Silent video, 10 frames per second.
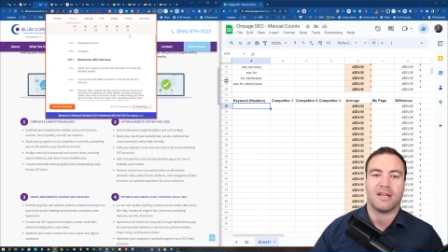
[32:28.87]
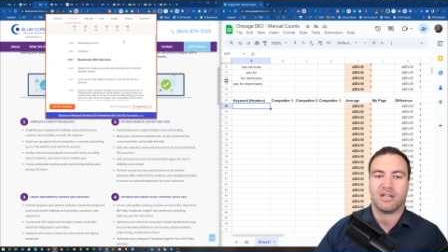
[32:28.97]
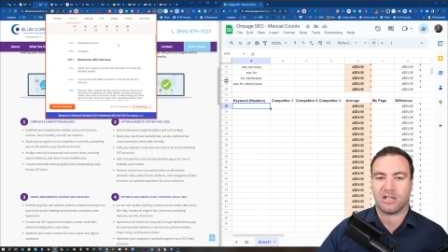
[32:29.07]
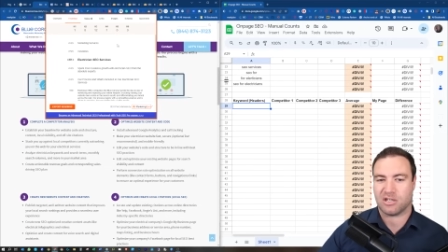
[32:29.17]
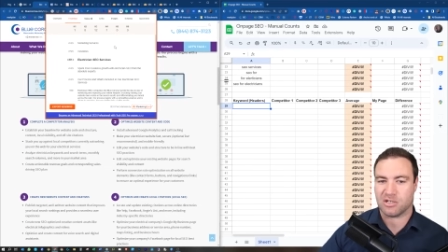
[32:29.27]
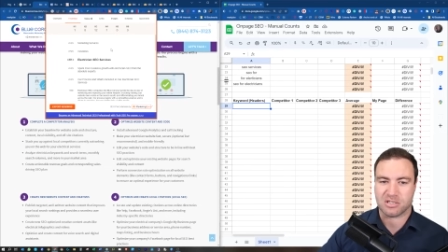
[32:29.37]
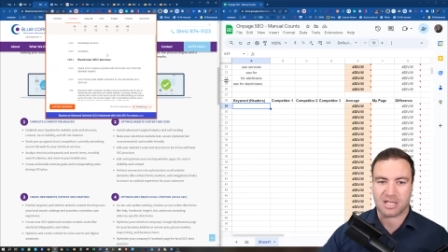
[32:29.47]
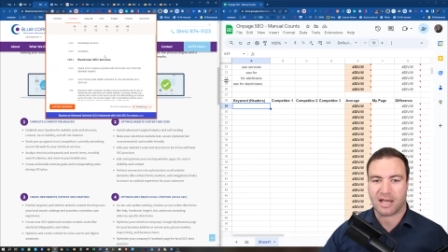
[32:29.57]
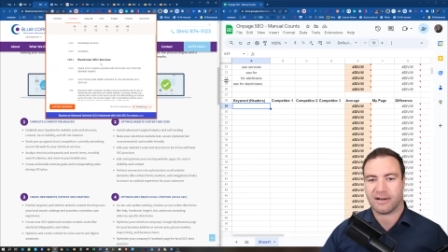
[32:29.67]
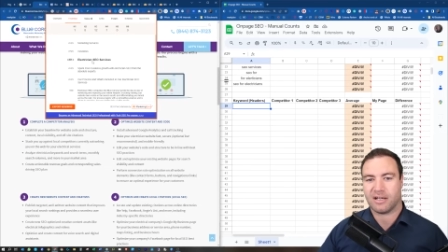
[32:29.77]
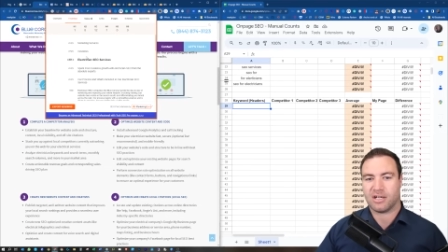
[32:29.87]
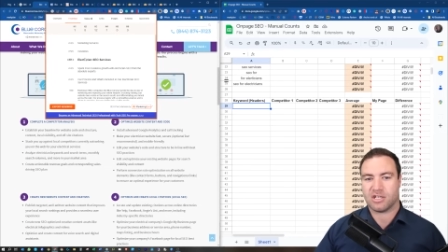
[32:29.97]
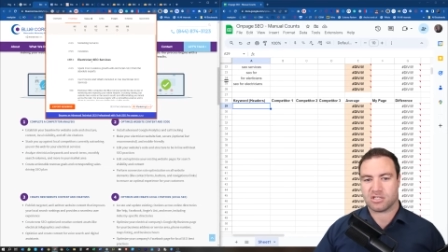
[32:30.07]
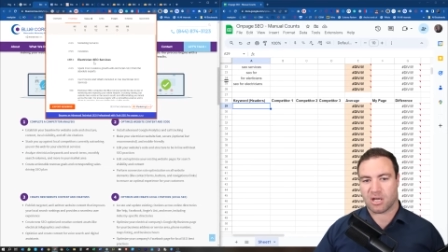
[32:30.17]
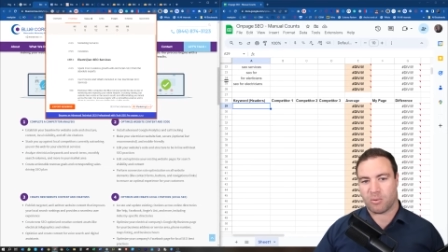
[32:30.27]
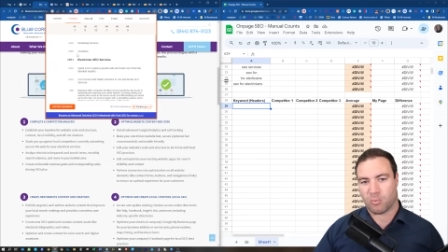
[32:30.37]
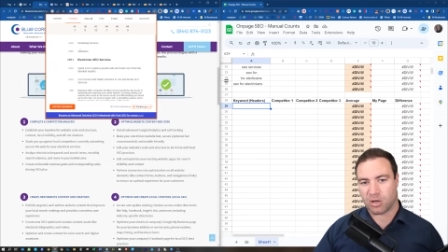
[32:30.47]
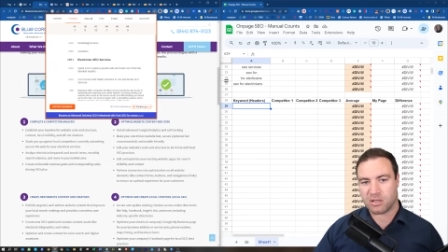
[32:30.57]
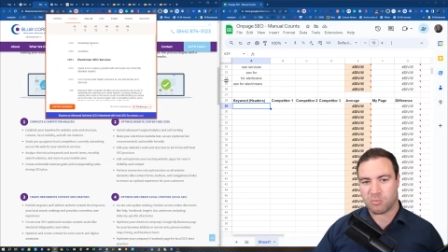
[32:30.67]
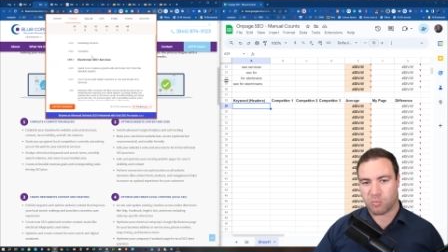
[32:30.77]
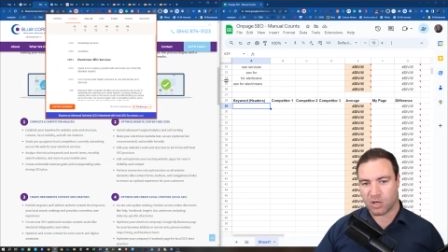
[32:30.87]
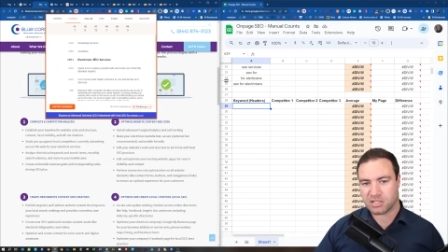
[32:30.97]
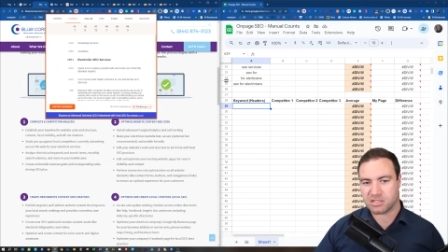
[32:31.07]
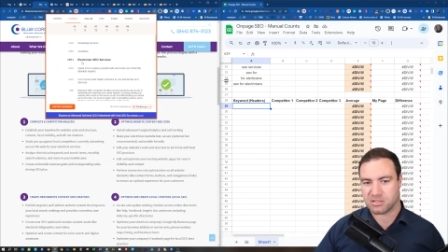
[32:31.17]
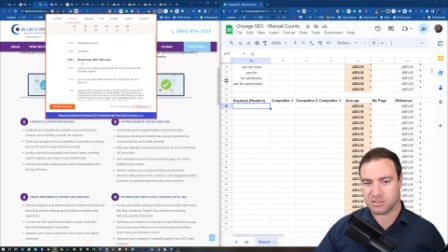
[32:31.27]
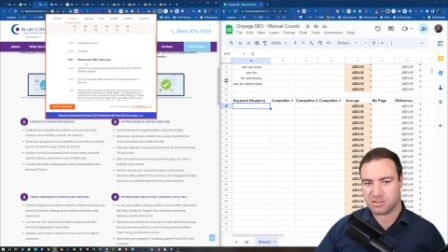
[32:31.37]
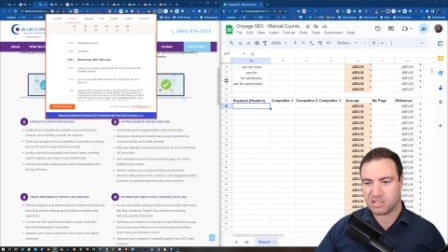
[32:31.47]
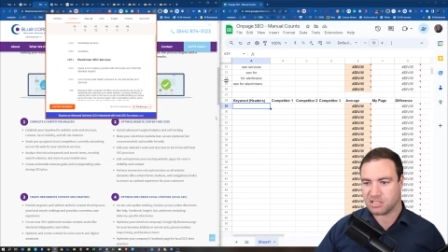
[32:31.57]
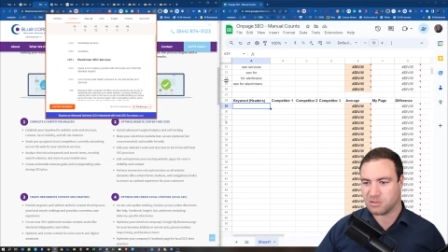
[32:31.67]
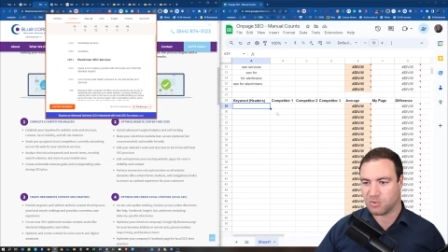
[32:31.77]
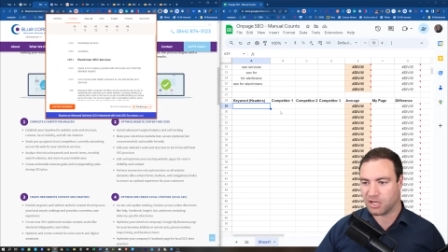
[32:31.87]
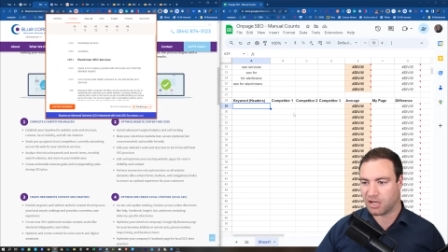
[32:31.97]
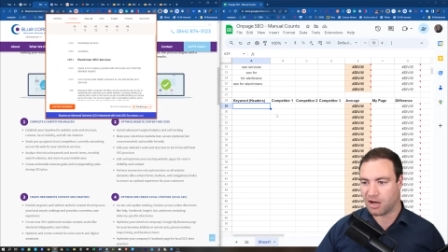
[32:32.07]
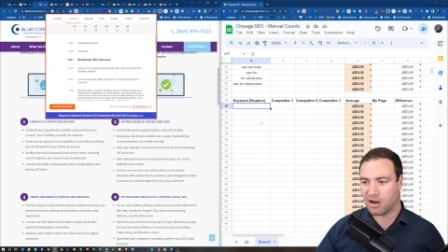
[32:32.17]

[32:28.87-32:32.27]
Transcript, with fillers: You can use that. So what you want to do is you want to go.